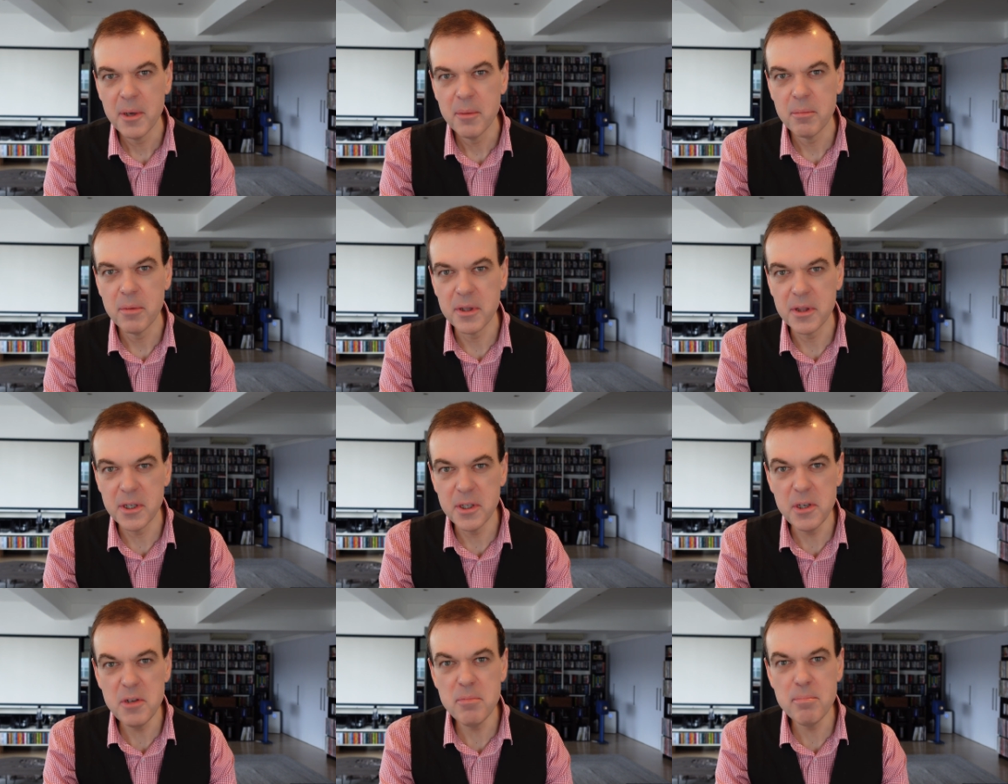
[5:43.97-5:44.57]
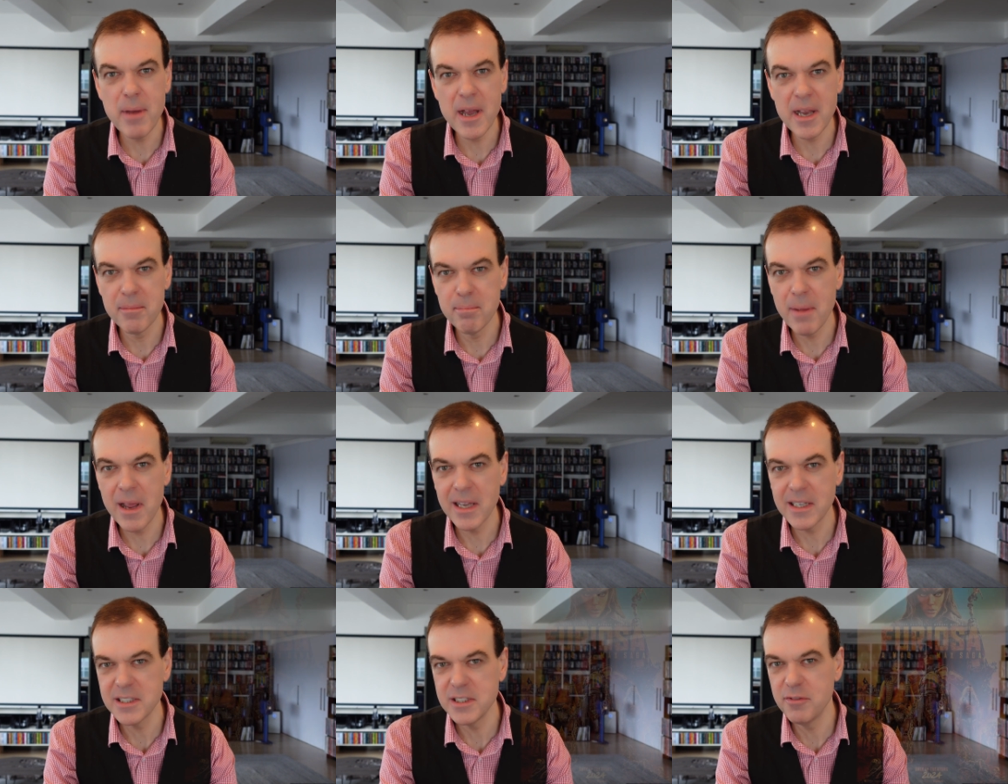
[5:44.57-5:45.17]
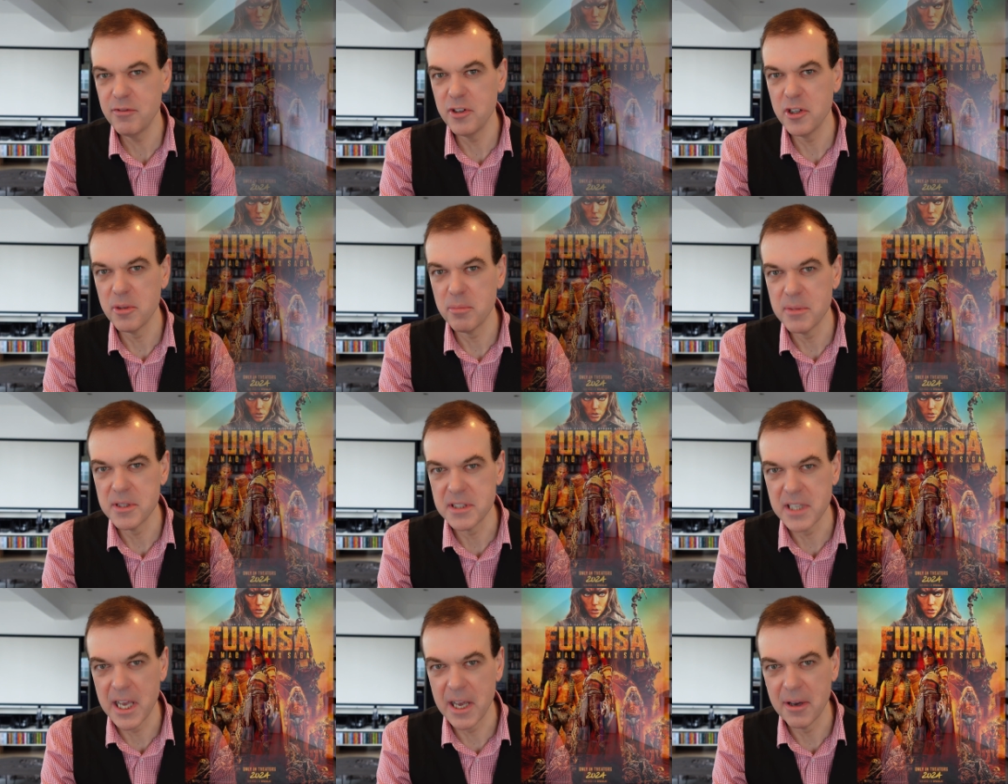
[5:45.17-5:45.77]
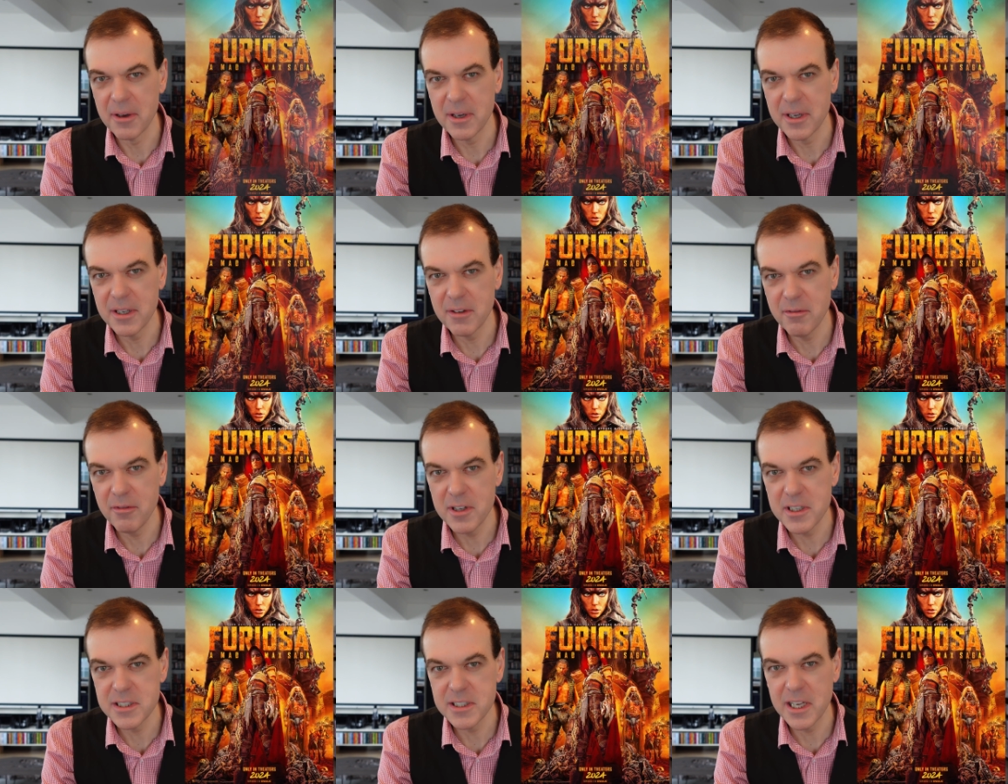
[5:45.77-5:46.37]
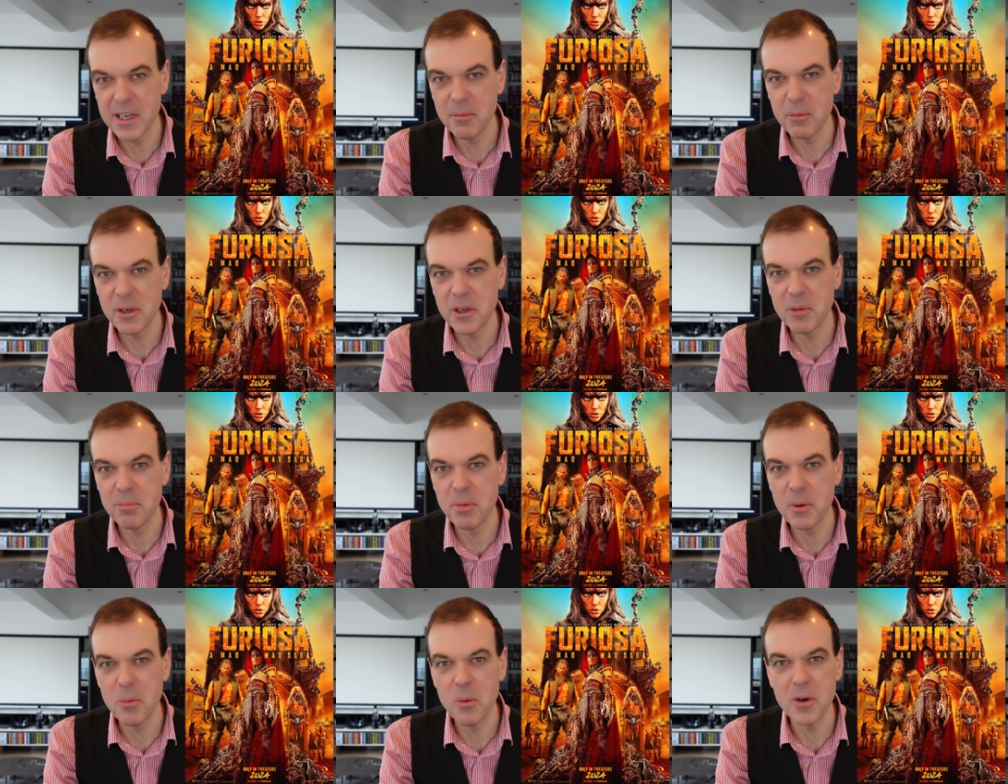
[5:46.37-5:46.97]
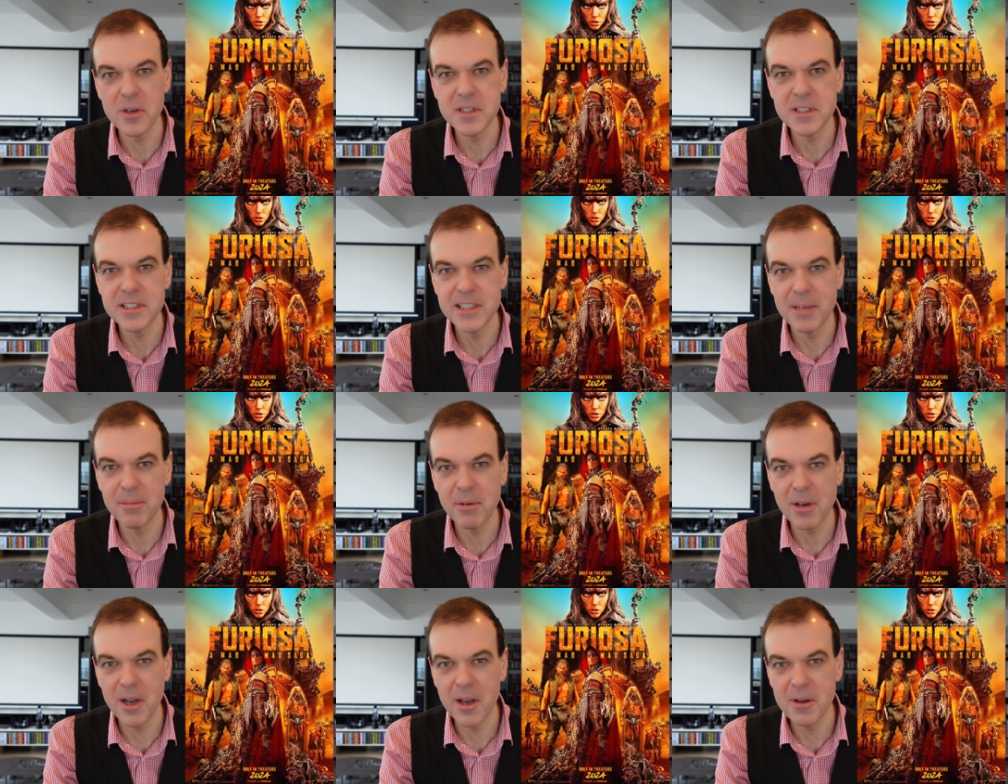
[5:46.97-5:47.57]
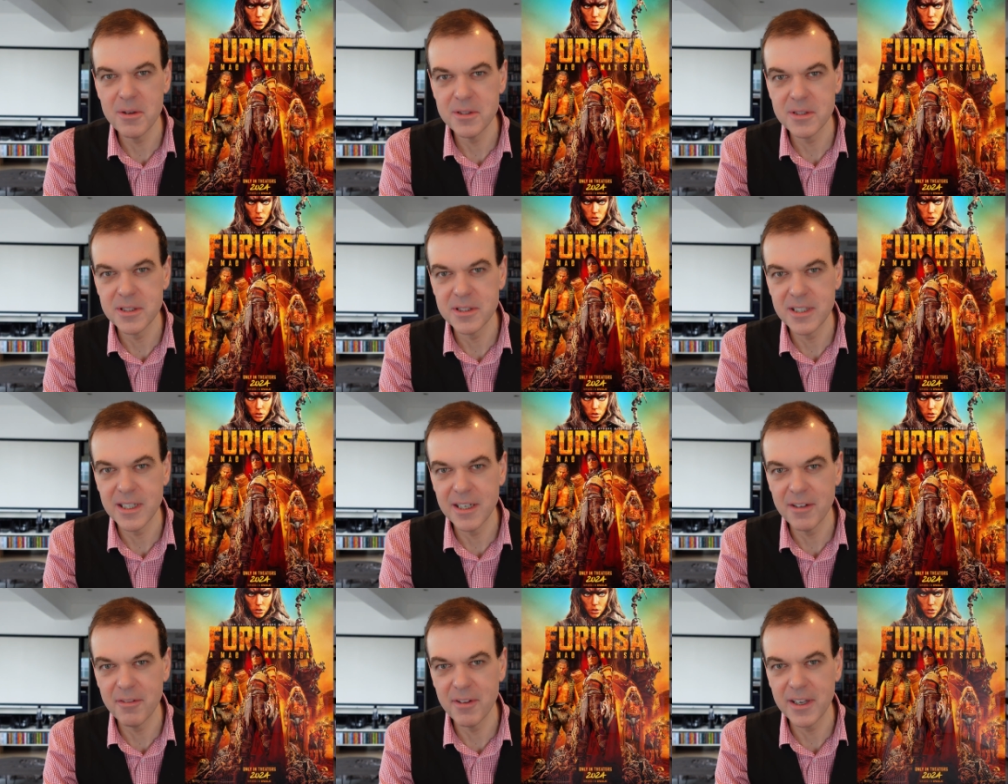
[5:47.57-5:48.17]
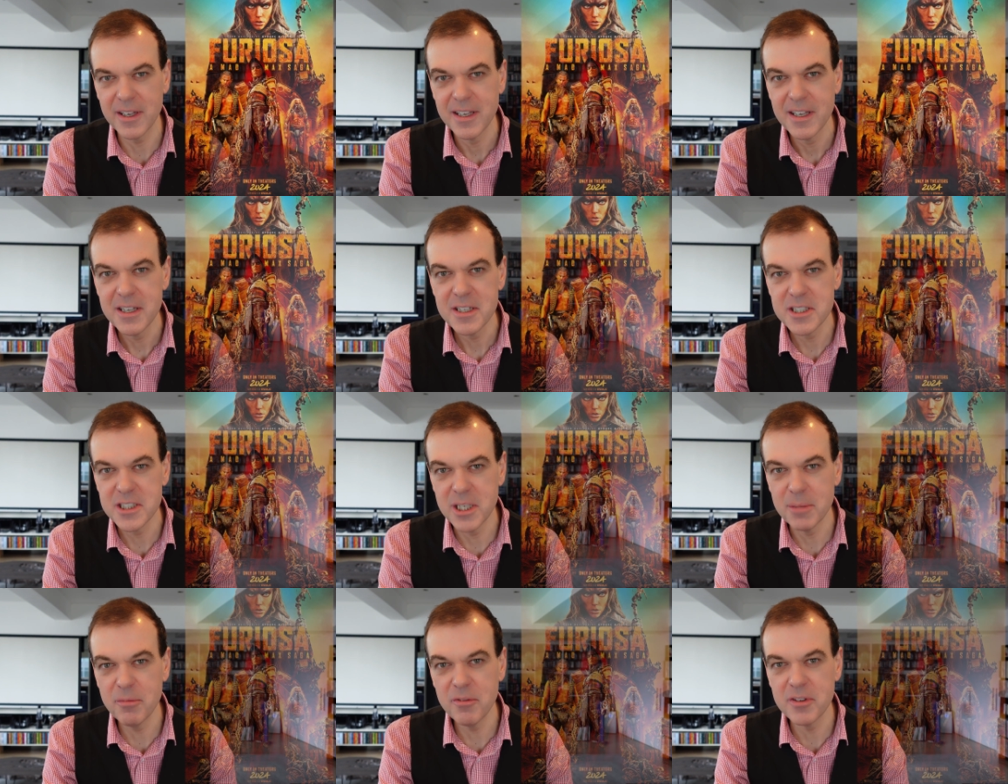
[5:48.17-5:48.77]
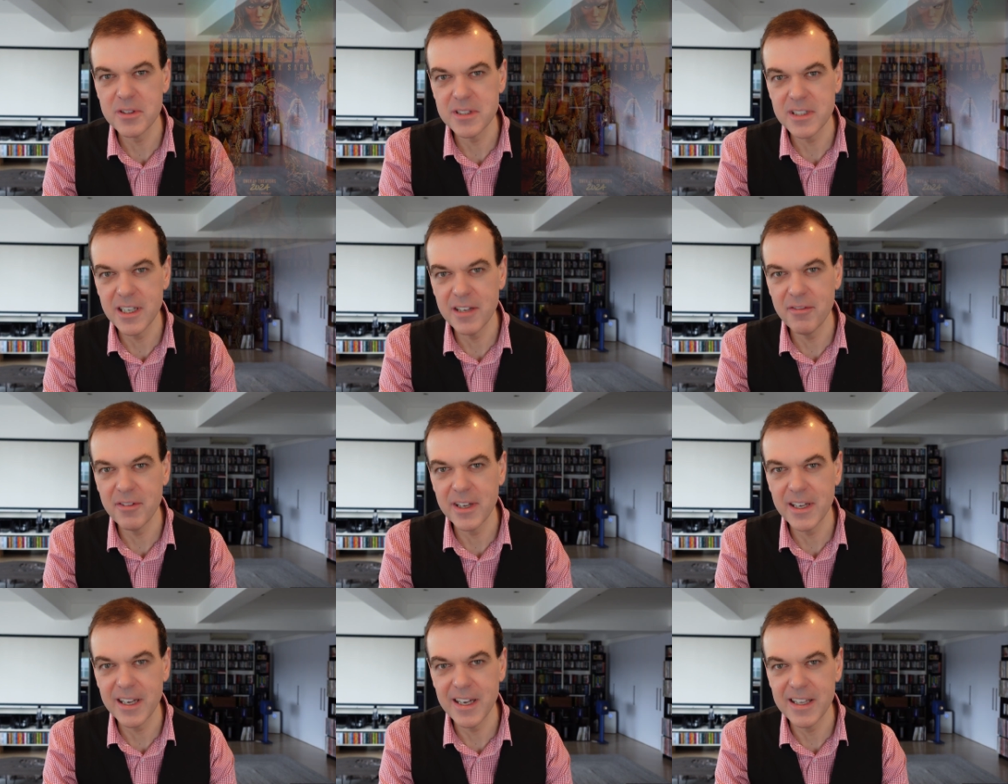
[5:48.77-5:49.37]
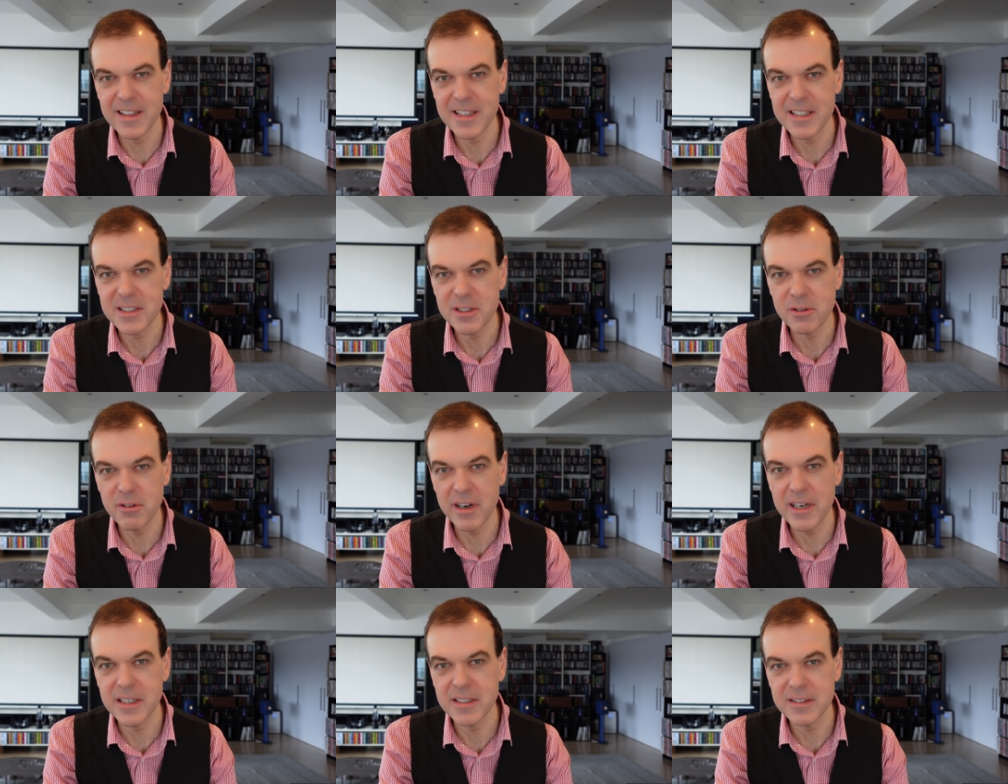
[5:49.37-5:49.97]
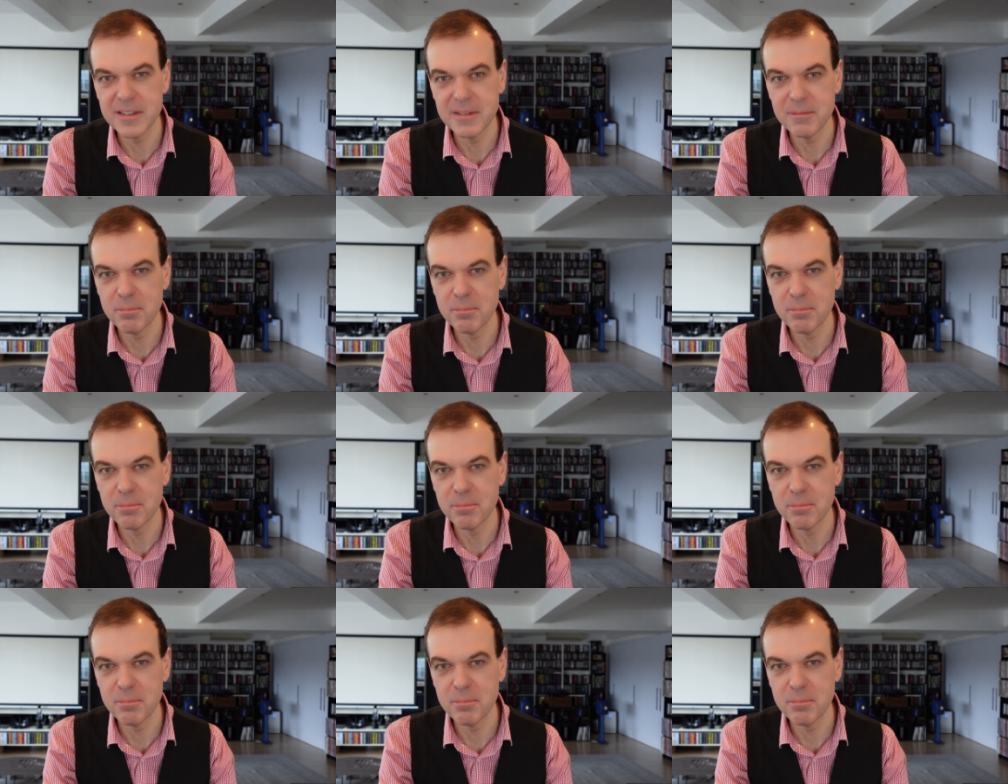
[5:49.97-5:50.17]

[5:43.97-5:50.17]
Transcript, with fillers: But the new Mad Max film is out, and it feels like we could be one step closer to living, some of us living in this great,